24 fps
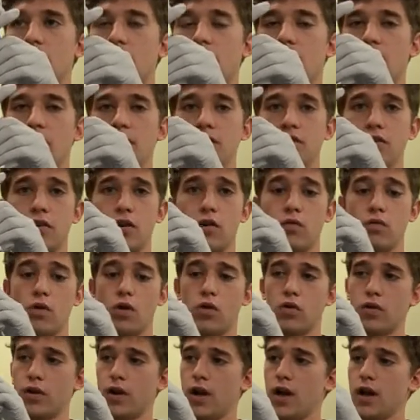And you're going to
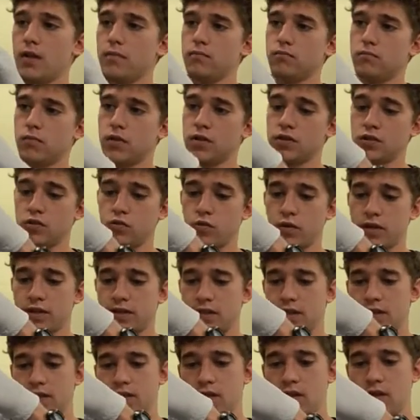roll it up and squeeze
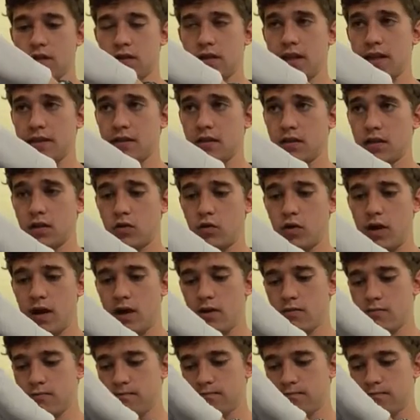this to take the liquid out.